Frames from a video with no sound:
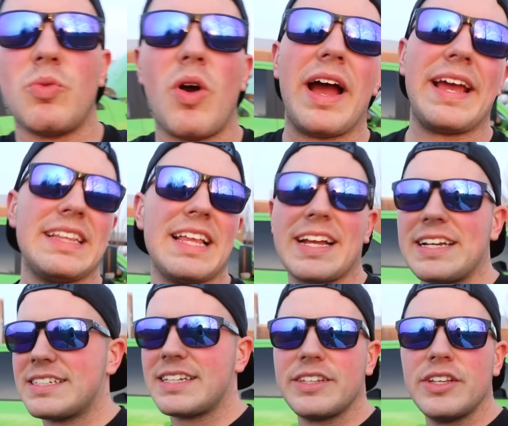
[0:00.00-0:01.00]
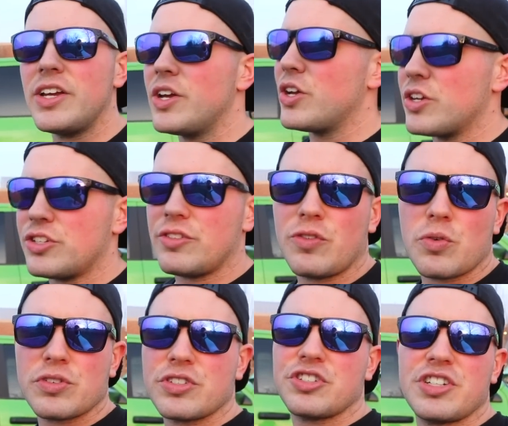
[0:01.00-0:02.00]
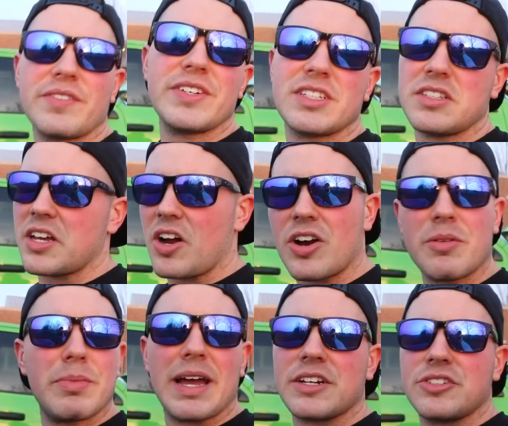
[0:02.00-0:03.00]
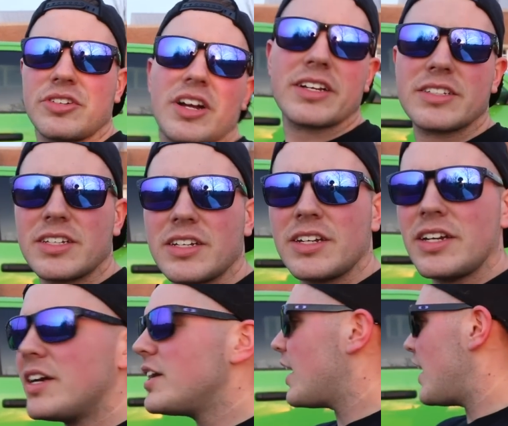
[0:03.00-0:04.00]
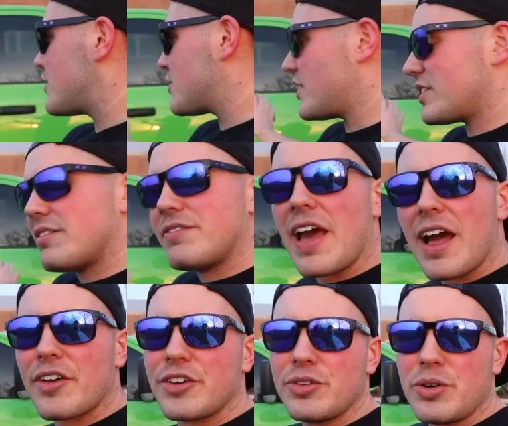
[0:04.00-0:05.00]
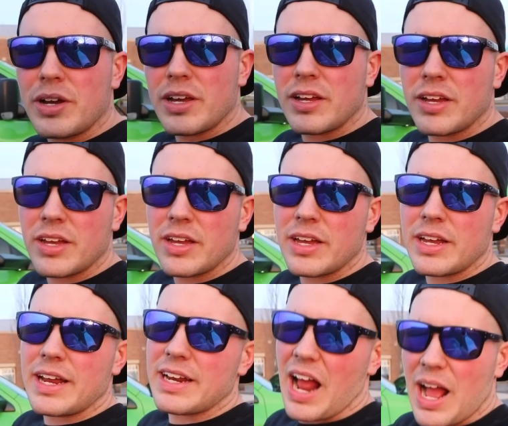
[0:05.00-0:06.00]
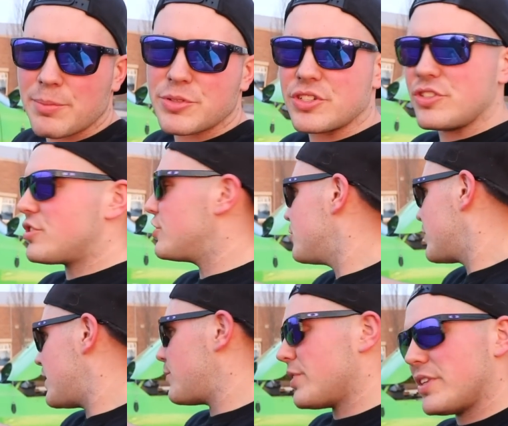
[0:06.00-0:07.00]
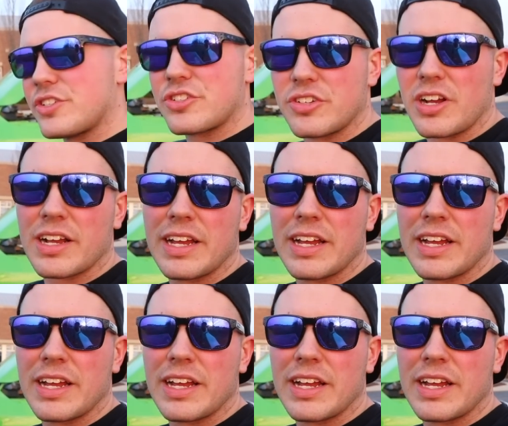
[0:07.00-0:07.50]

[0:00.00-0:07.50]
why. And like I said, Fords and Chevys, they aren't bad trucks. I just think the value and options you get with this truck